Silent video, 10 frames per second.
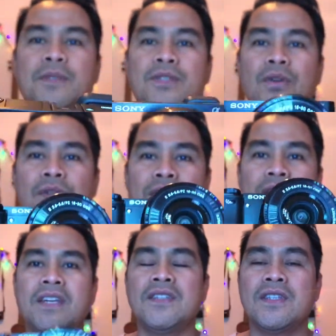the Sony
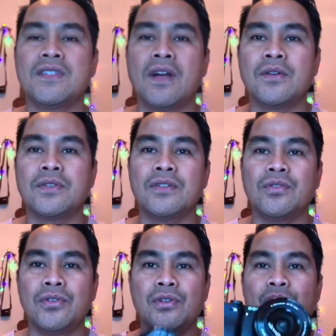A6000, so
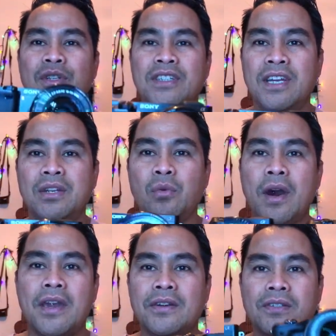you don't need any
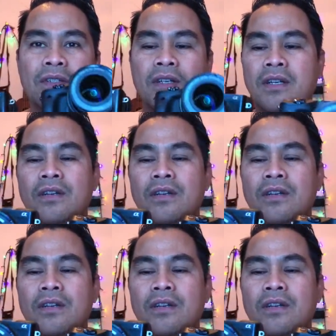wires